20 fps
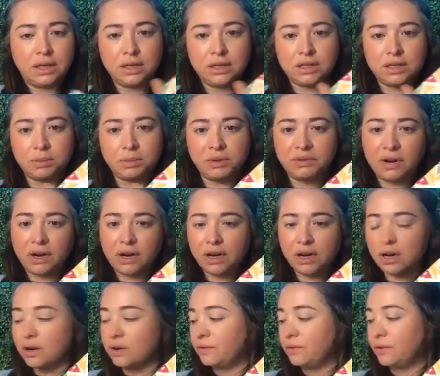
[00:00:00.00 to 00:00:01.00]
Just be very
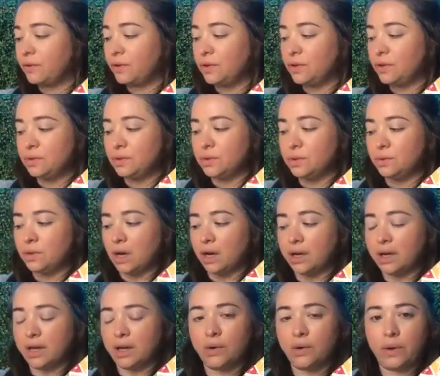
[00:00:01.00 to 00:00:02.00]
careful you do
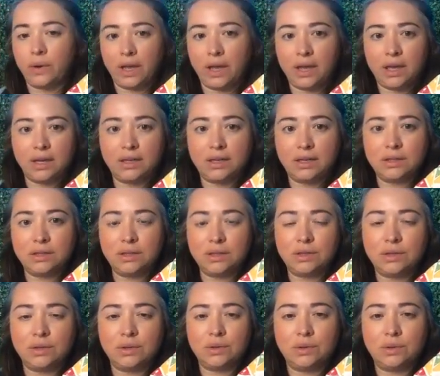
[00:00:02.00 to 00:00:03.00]
not go
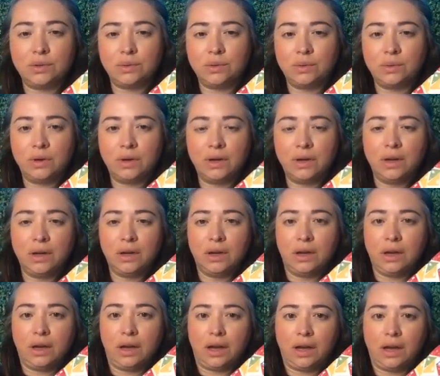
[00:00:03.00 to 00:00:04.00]
into
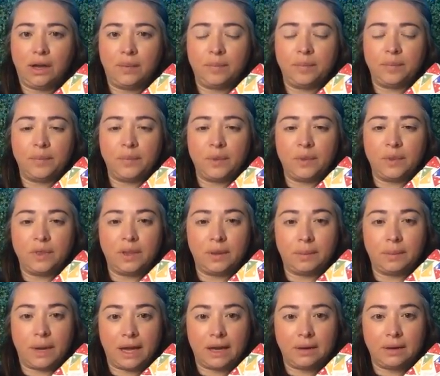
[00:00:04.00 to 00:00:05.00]

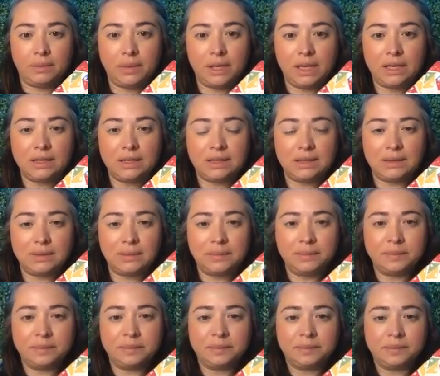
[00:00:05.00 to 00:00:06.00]
the bottom piece,
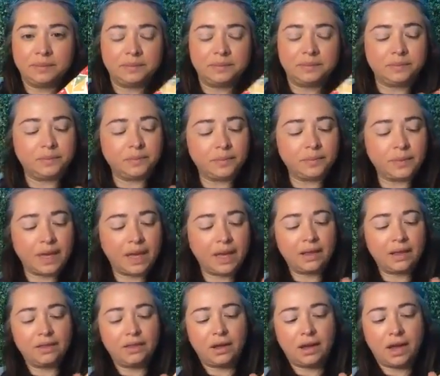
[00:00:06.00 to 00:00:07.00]

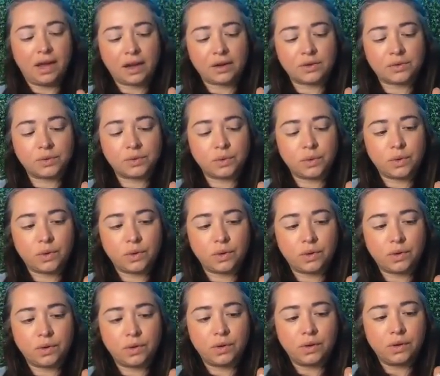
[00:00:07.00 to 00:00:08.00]
like the
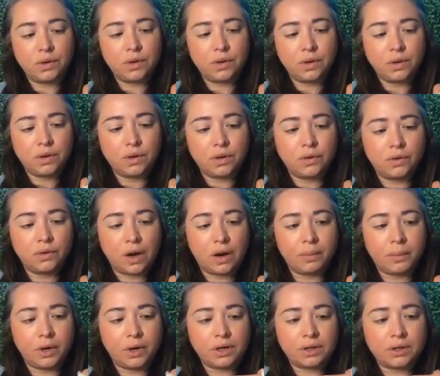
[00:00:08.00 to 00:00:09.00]
actual
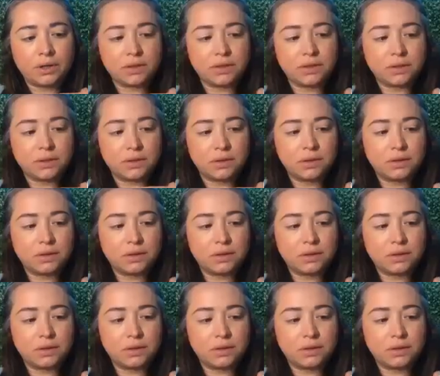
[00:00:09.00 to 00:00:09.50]
grout marks.